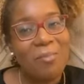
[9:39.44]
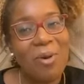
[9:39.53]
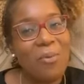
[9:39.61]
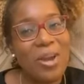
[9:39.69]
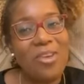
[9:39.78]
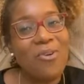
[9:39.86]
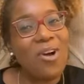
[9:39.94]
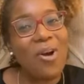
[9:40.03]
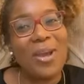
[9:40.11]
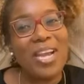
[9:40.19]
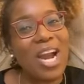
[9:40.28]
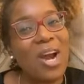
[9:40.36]
But when you
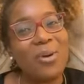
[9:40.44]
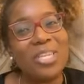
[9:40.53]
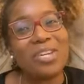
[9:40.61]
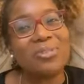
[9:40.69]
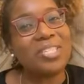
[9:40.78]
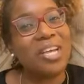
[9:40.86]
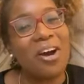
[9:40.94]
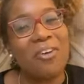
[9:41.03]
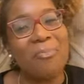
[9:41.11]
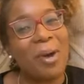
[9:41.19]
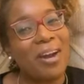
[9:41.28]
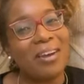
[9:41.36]
going to encourage
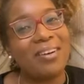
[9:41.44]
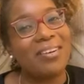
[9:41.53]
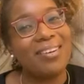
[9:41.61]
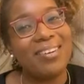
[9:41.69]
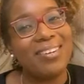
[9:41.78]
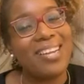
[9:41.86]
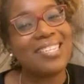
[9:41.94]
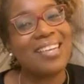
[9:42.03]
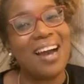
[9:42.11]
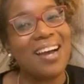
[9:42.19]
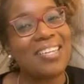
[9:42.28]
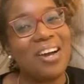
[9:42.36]
yourself, Monica?
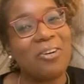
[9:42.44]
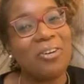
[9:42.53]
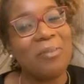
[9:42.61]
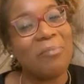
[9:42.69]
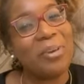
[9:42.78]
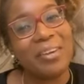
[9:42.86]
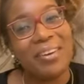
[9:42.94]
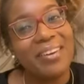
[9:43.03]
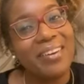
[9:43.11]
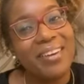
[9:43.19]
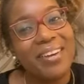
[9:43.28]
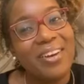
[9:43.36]
That's God talking to me.
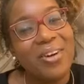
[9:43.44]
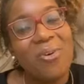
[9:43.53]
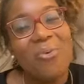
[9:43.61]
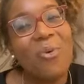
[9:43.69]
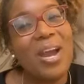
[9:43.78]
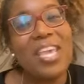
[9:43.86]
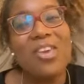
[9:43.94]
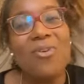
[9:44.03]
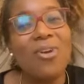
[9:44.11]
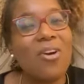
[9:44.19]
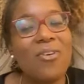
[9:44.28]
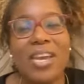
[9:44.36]
When
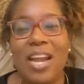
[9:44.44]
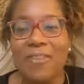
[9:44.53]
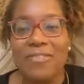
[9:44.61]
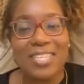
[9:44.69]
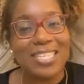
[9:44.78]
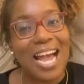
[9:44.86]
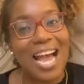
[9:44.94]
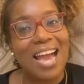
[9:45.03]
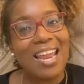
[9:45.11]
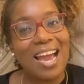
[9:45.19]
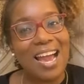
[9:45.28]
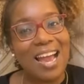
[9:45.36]
you going to get off the
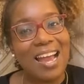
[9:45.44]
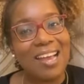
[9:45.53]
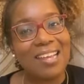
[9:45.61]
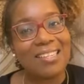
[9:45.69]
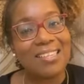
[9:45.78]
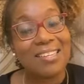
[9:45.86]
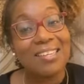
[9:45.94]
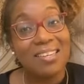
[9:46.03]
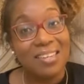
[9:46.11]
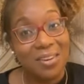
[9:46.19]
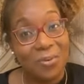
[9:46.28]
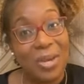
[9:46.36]
sidelines,
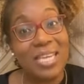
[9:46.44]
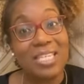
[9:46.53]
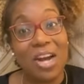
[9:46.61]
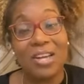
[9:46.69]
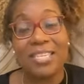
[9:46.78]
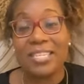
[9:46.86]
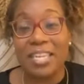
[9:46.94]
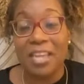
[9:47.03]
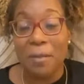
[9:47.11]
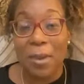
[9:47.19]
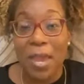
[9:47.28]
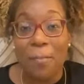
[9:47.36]
when he started
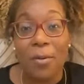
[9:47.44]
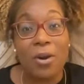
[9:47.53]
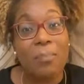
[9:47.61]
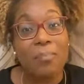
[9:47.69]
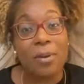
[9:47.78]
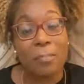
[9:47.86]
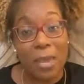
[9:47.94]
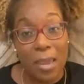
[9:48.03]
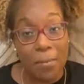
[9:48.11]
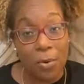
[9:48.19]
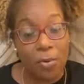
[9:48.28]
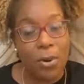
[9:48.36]
sending
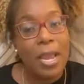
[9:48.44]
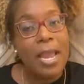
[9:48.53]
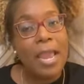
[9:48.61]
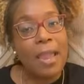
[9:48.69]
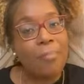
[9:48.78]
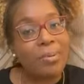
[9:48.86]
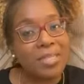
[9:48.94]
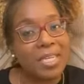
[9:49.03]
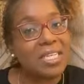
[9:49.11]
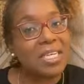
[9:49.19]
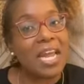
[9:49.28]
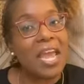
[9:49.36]
people in
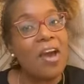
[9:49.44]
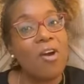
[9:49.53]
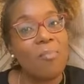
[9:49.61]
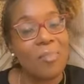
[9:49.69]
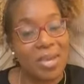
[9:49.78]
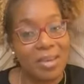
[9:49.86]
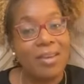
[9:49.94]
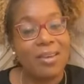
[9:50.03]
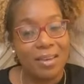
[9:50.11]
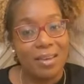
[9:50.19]
position to help me,